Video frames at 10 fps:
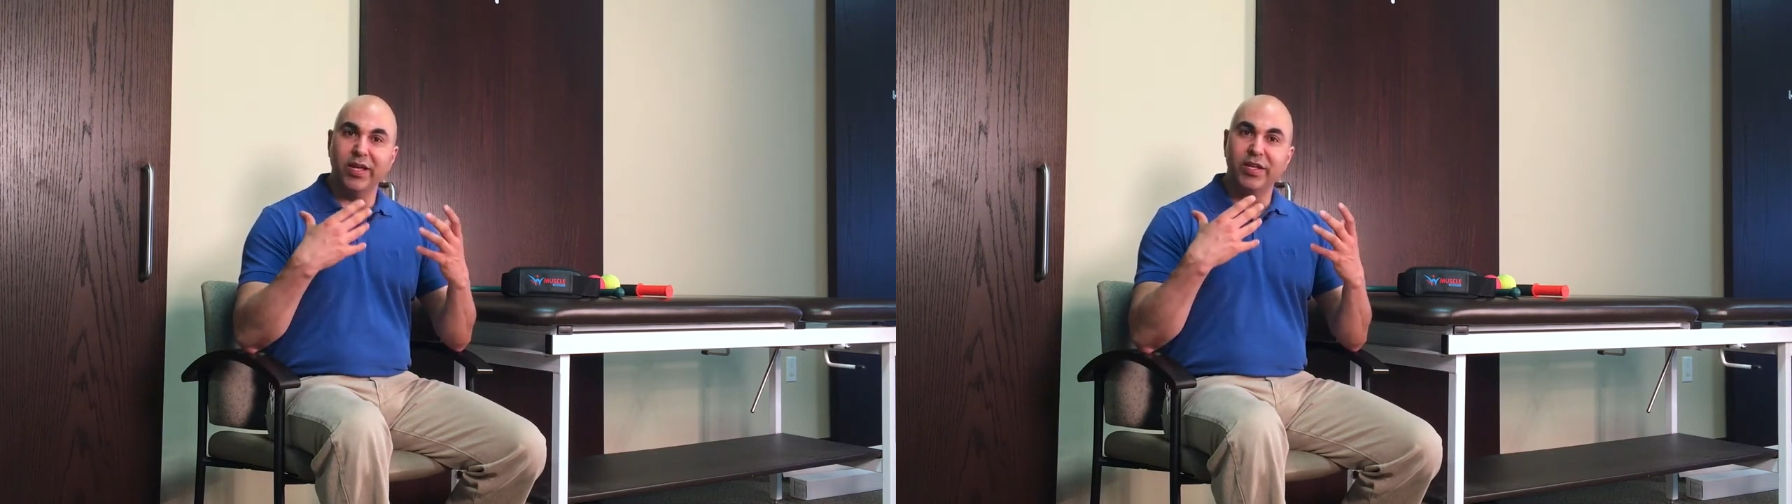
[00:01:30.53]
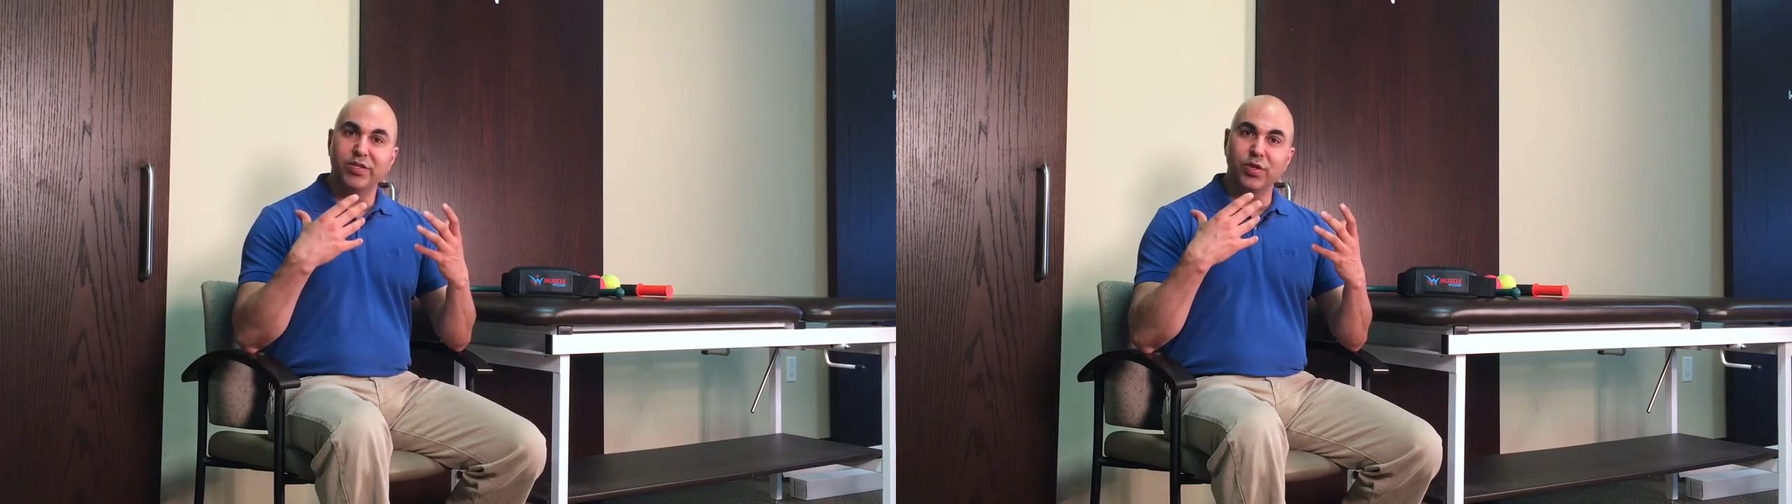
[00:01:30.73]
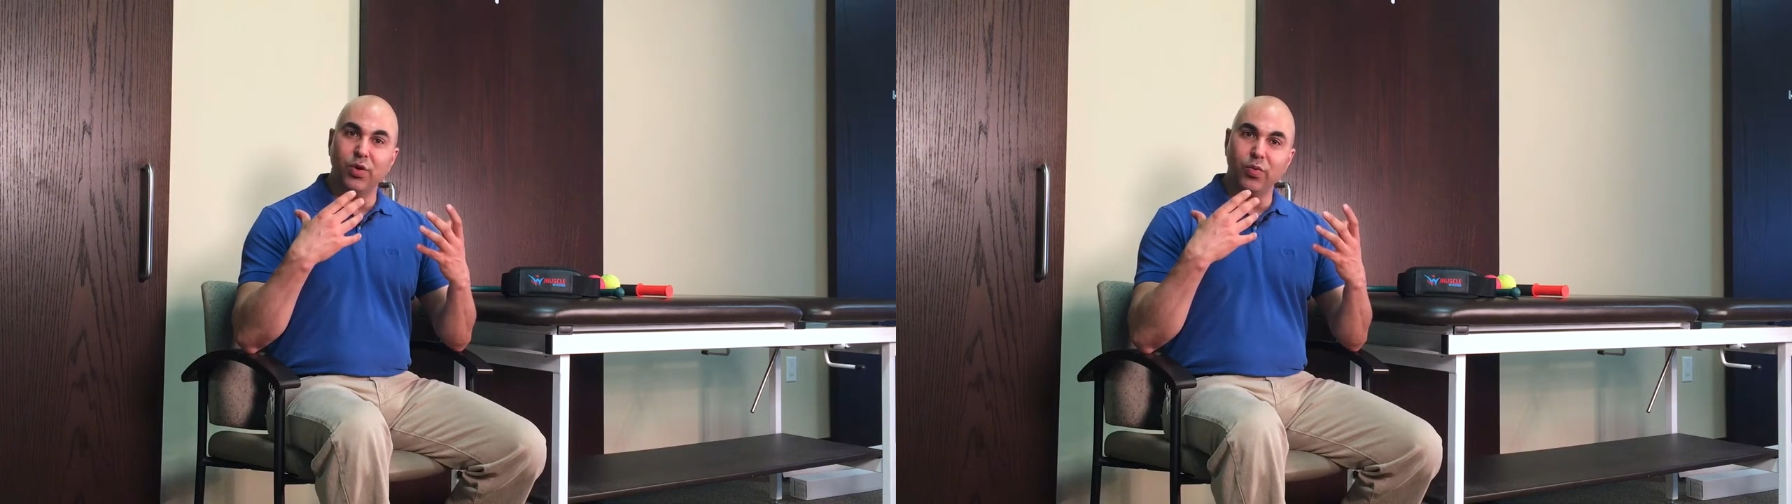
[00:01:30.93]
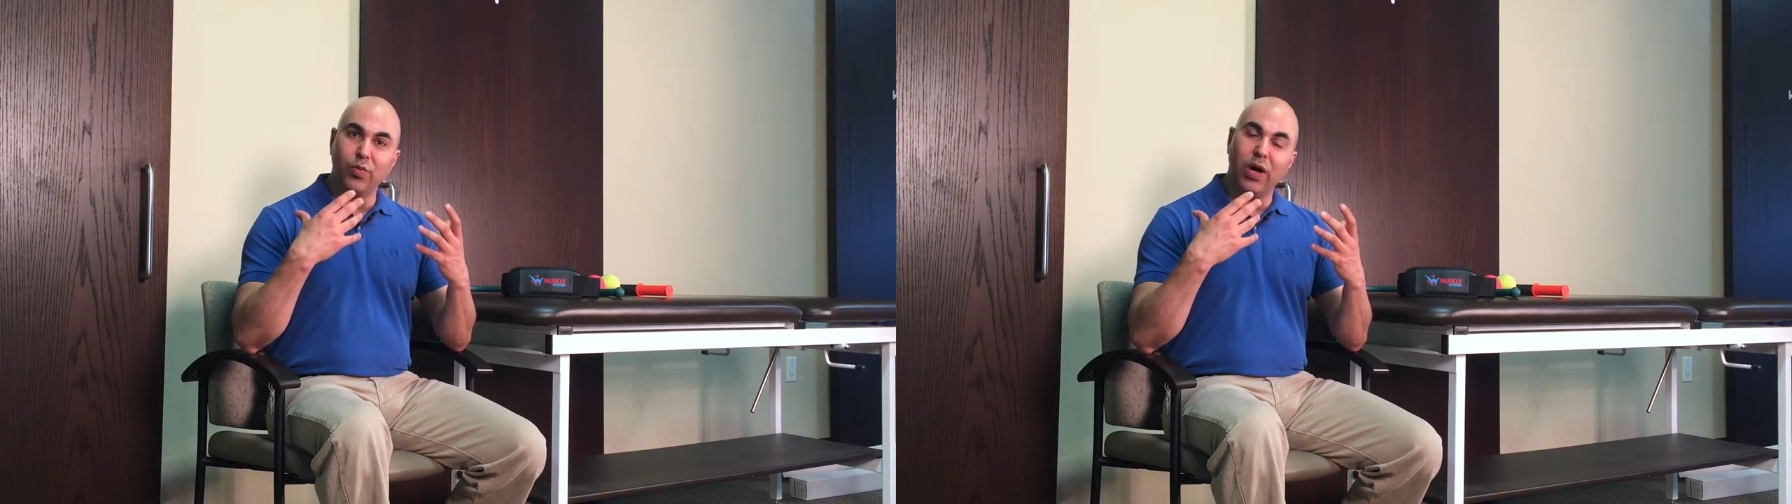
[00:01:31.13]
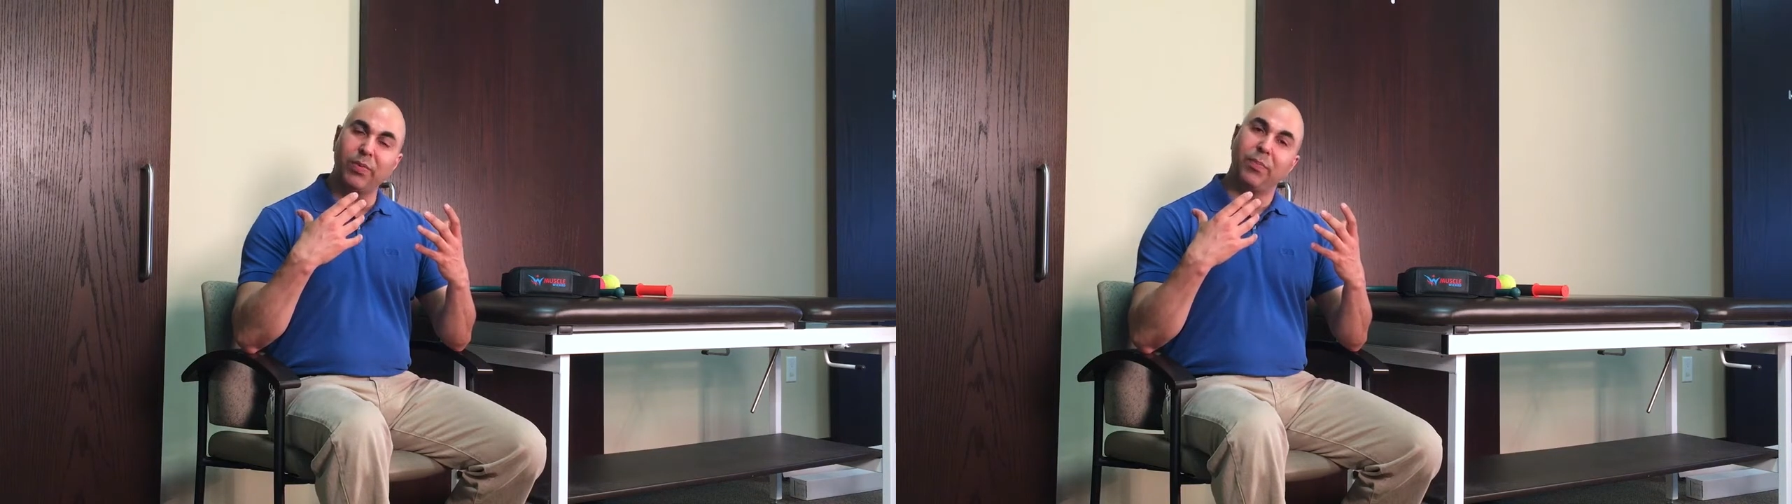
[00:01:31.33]
So
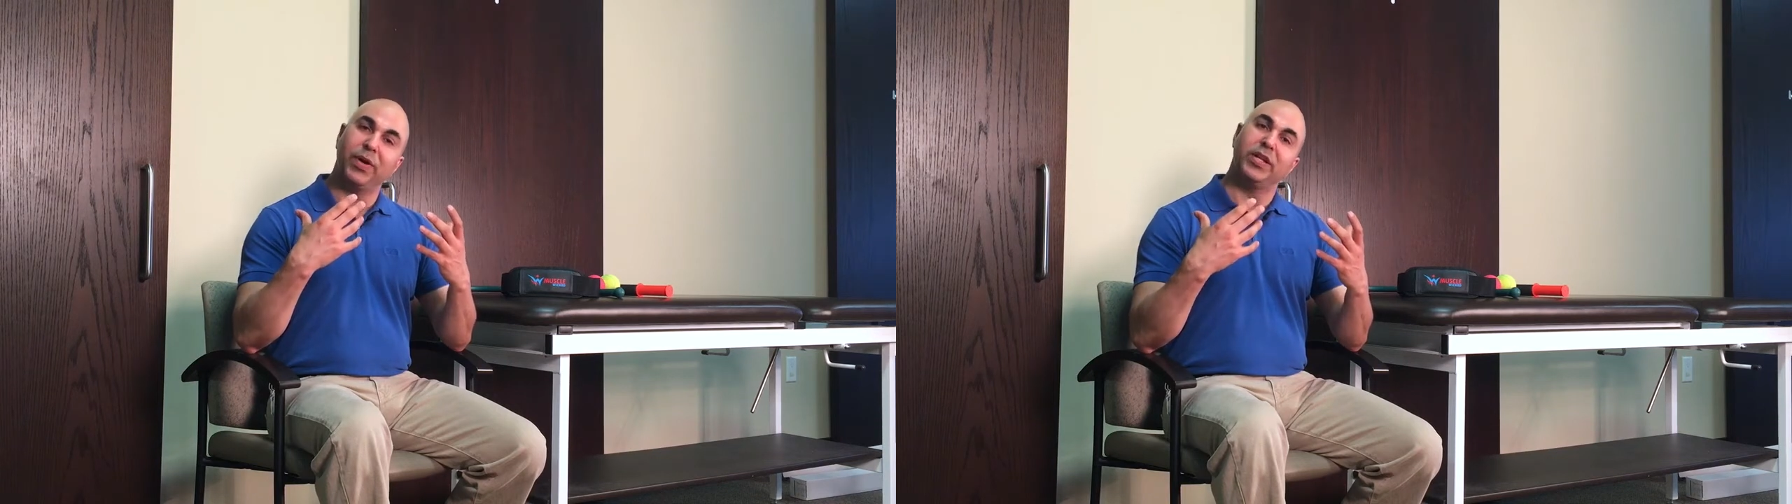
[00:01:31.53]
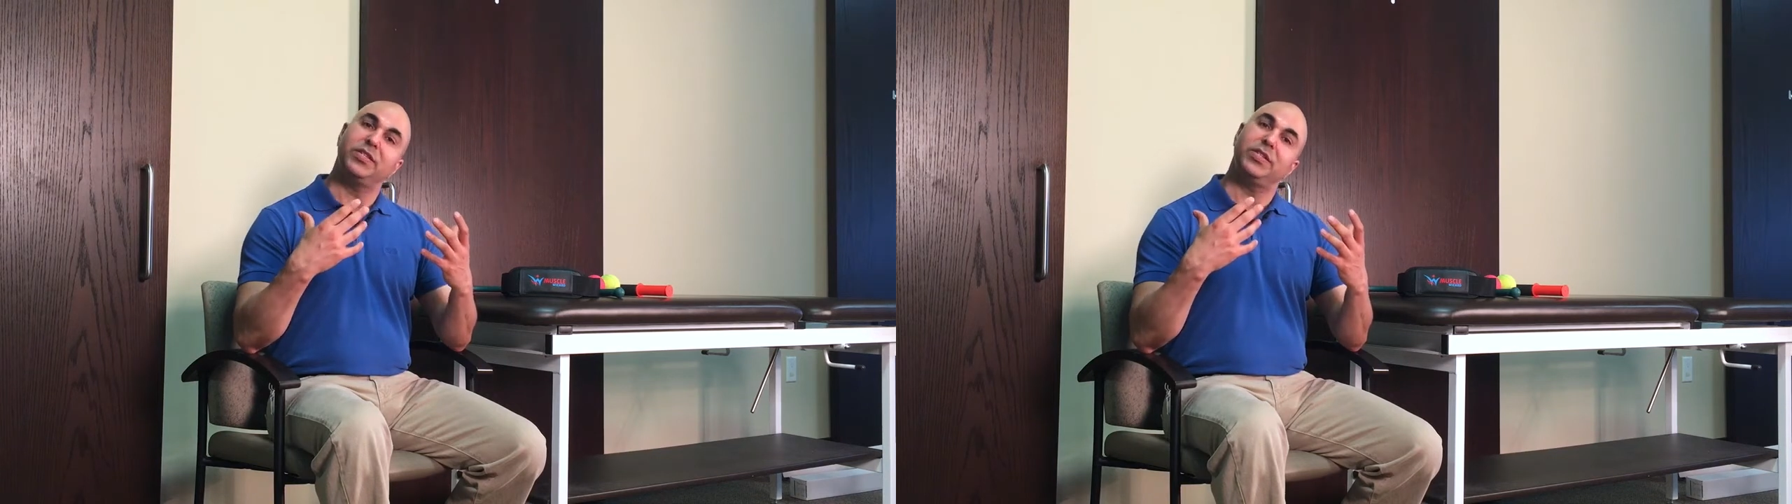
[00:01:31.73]
I'm going to bring it to